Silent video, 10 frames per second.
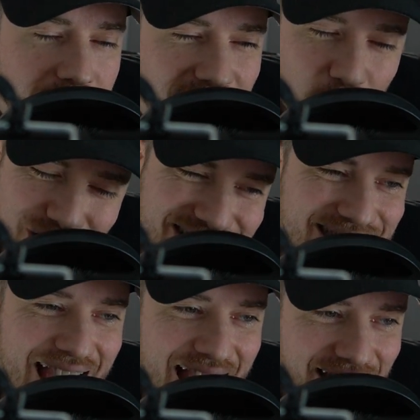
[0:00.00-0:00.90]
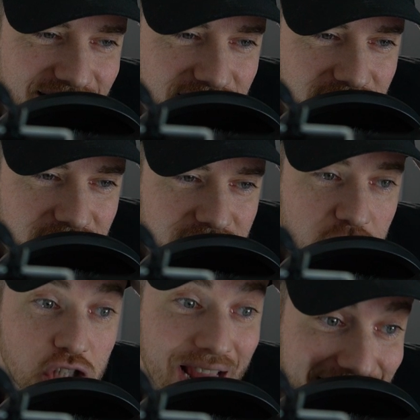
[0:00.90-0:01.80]
Like, what is that?
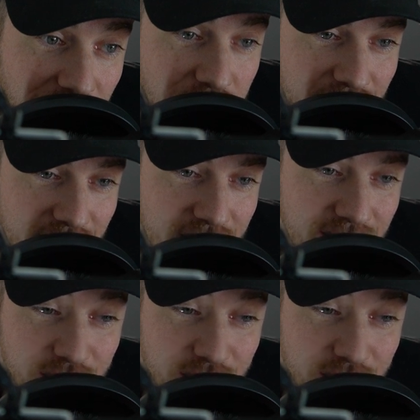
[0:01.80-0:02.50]
Change it.